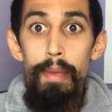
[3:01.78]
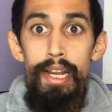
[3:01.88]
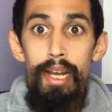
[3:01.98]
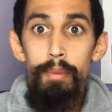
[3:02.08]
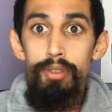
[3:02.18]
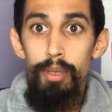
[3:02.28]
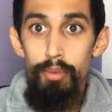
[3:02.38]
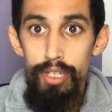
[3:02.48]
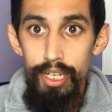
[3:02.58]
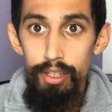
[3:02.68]
make up some
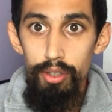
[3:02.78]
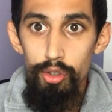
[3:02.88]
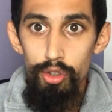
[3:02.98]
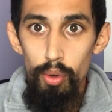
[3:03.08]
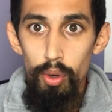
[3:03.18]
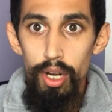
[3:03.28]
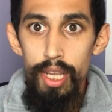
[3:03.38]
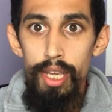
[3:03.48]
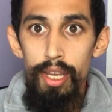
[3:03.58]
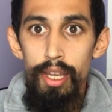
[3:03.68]
ridiculous
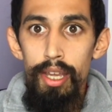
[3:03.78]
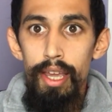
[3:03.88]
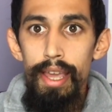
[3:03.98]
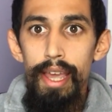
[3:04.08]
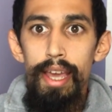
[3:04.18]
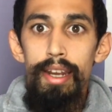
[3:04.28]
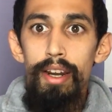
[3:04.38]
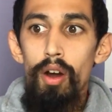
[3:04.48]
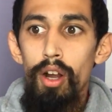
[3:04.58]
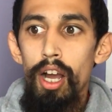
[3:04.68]
story. And it
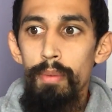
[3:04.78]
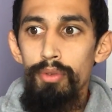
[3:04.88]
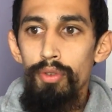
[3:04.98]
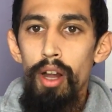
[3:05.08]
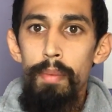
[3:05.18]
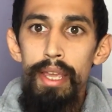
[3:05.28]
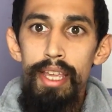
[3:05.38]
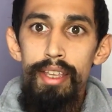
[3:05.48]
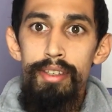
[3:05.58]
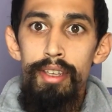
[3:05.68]
all comes from
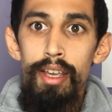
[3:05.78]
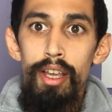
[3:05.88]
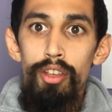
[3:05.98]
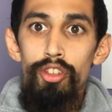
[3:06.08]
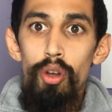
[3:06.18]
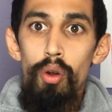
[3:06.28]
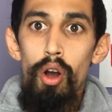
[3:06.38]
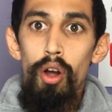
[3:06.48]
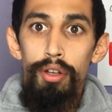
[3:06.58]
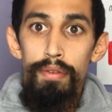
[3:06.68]
his
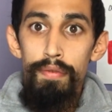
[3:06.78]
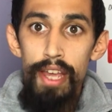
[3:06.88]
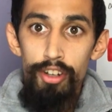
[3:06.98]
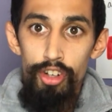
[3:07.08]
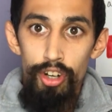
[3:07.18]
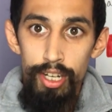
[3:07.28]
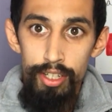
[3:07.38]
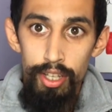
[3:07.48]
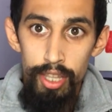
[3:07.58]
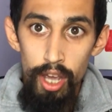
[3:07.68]
so-called adventure
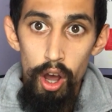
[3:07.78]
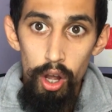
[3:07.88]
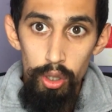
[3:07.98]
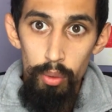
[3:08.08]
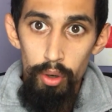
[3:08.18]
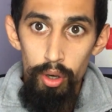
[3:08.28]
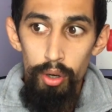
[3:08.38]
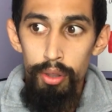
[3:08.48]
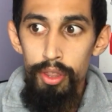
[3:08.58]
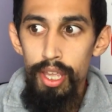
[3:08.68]
into the Hollow
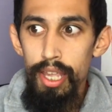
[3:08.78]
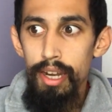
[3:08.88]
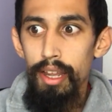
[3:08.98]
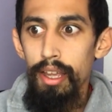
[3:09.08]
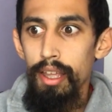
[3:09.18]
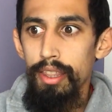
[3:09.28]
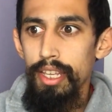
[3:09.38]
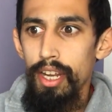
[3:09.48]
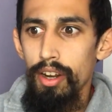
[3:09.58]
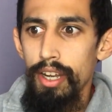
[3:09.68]
Earth in the
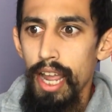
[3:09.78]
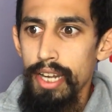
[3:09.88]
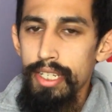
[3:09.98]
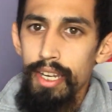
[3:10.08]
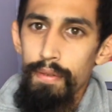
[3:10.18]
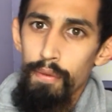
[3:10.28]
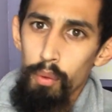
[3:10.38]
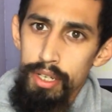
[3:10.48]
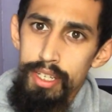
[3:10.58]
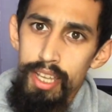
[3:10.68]
year
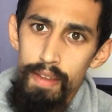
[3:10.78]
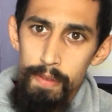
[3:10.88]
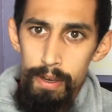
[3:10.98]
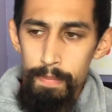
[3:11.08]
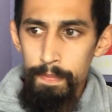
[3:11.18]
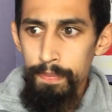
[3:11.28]
1947.